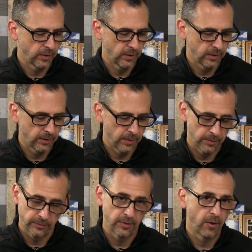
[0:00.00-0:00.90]
Uh,
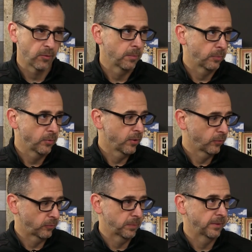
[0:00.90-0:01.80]
there's another one,
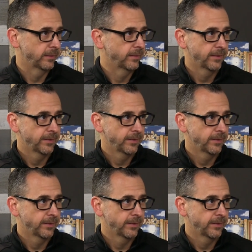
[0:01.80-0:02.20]
Bruno's been